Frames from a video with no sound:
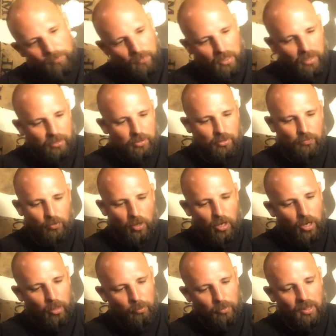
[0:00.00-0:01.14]
It's
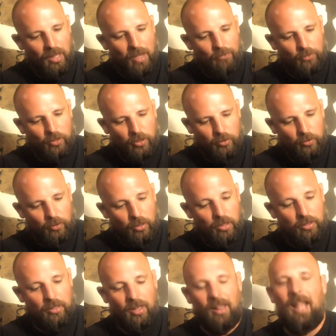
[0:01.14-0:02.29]
from left
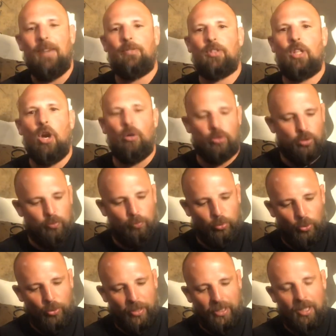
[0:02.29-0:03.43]
the Left Coast
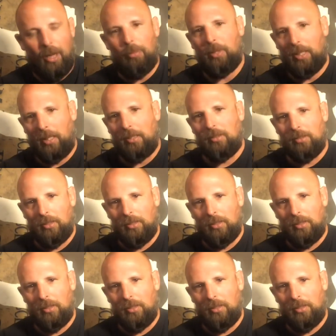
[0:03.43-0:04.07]
Brewing Company,